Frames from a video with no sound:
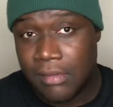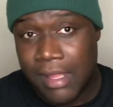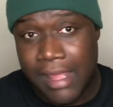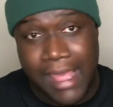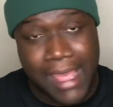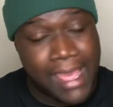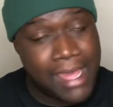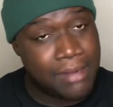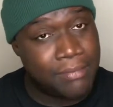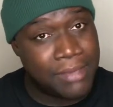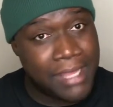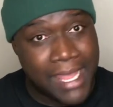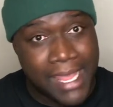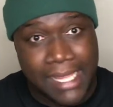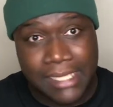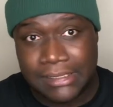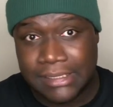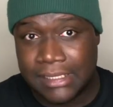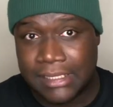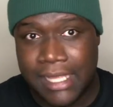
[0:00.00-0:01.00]
Adam
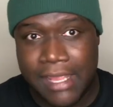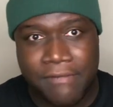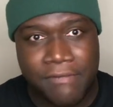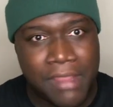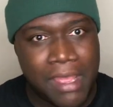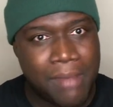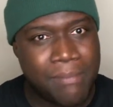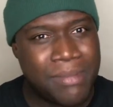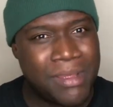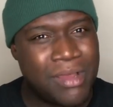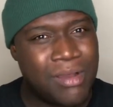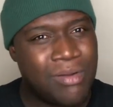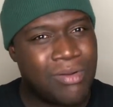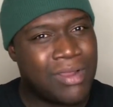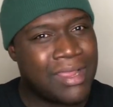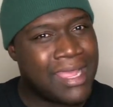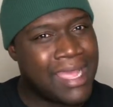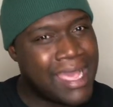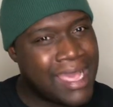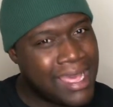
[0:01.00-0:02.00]
Gase and Le'Veon
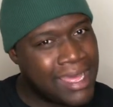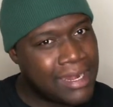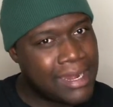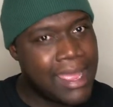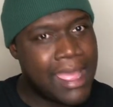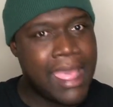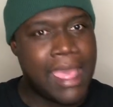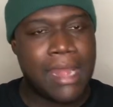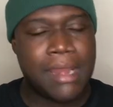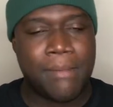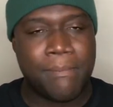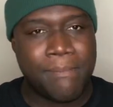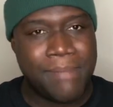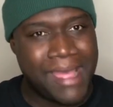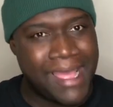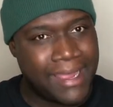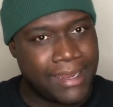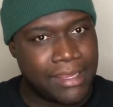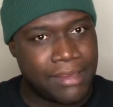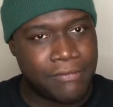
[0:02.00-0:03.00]
Bell kind of had a
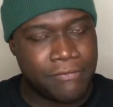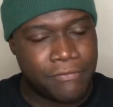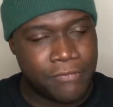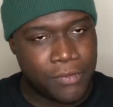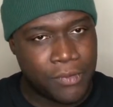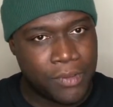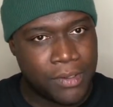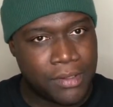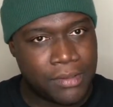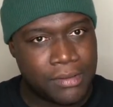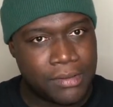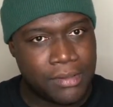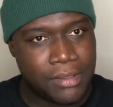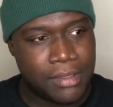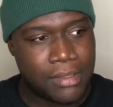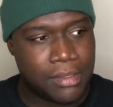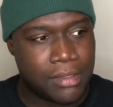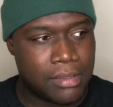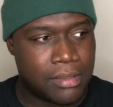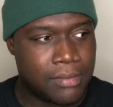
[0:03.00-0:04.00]
back and forth,
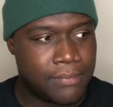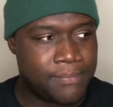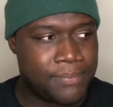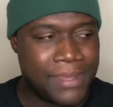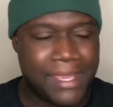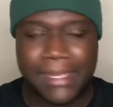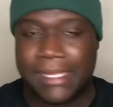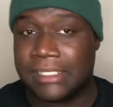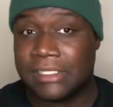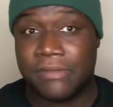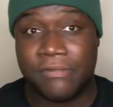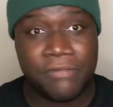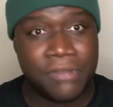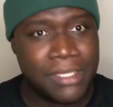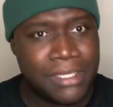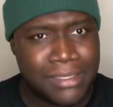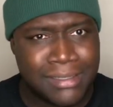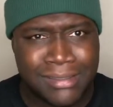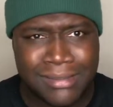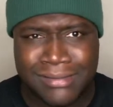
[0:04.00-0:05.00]

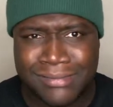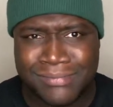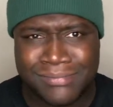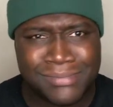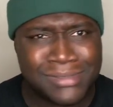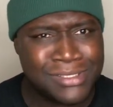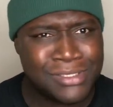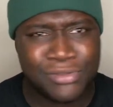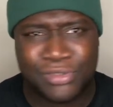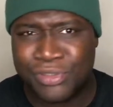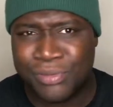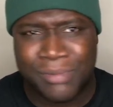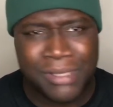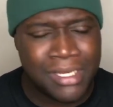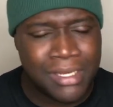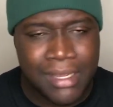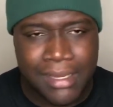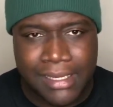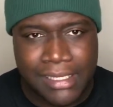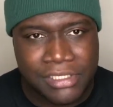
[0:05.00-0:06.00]
via social
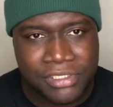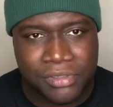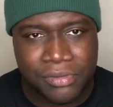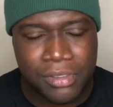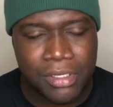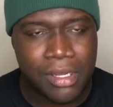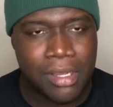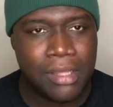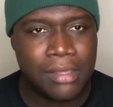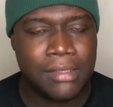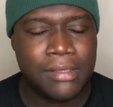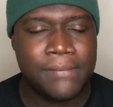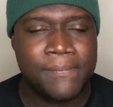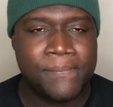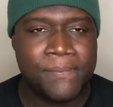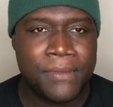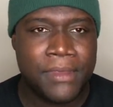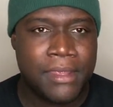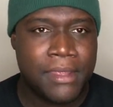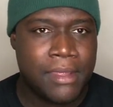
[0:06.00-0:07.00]
media, I guess you would call it.
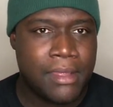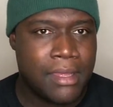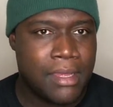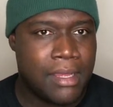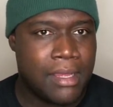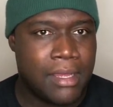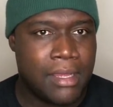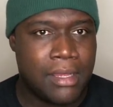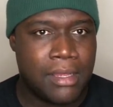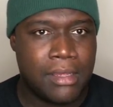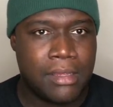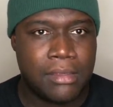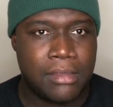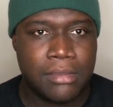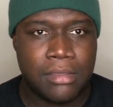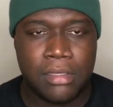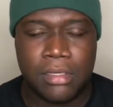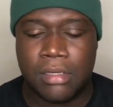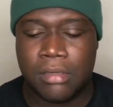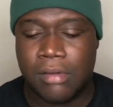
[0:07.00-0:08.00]

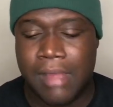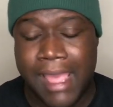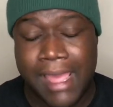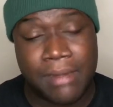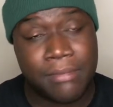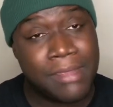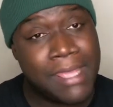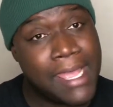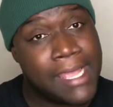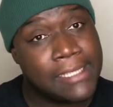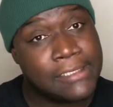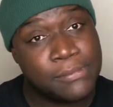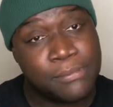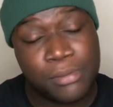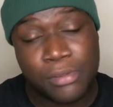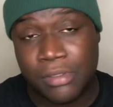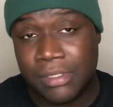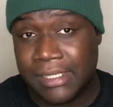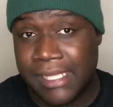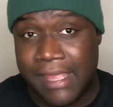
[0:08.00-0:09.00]
Adam Gase
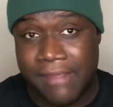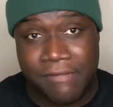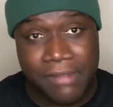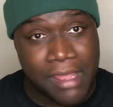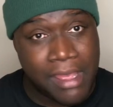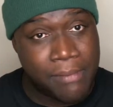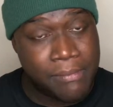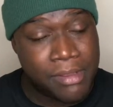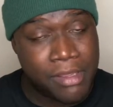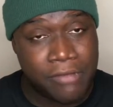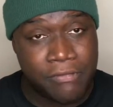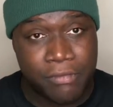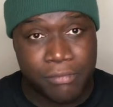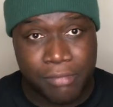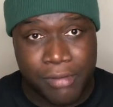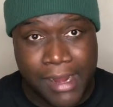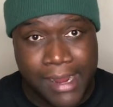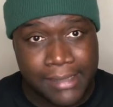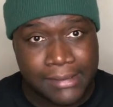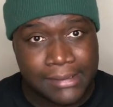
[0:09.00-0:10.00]
pulled Le'Veon Bell from
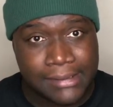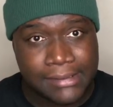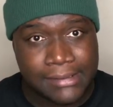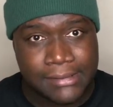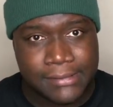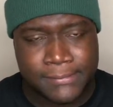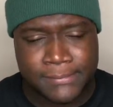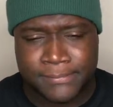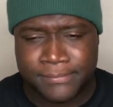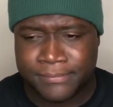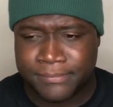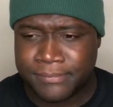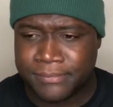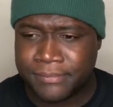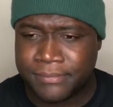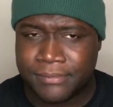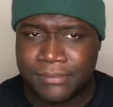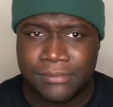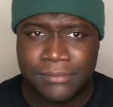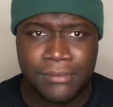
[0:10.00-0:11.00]
practice.
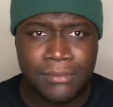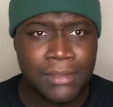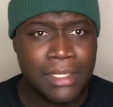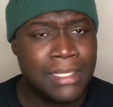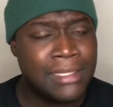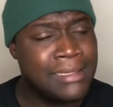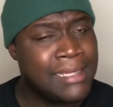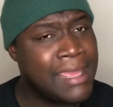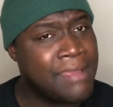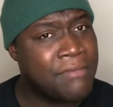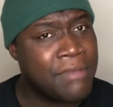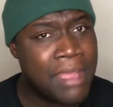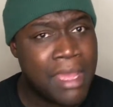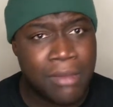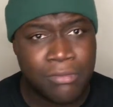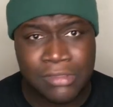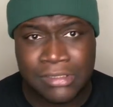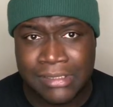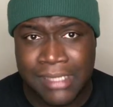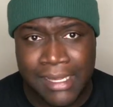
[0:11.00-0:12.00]

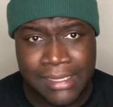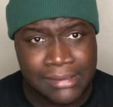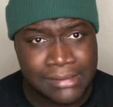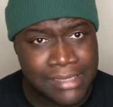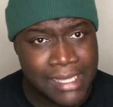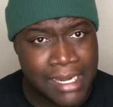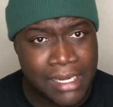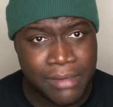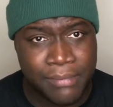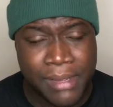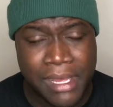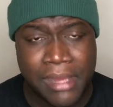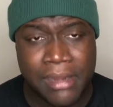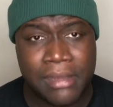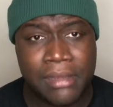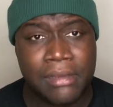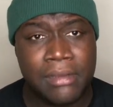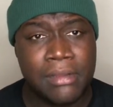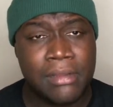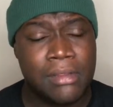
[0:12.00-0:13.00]
Le'Veon was not excited about
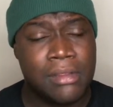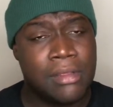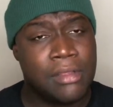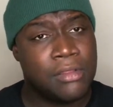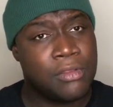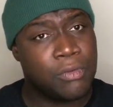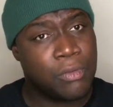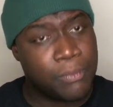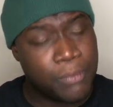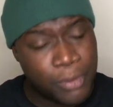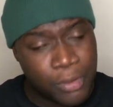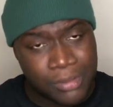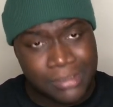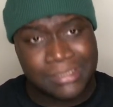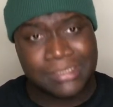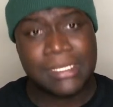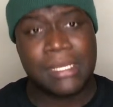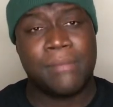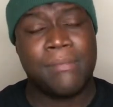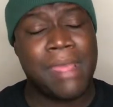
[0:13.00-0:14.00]
it. The reports
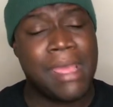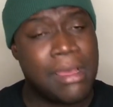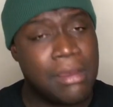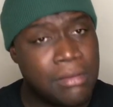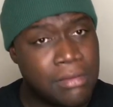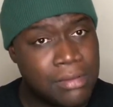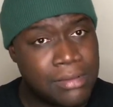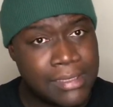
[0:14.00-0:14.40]
come out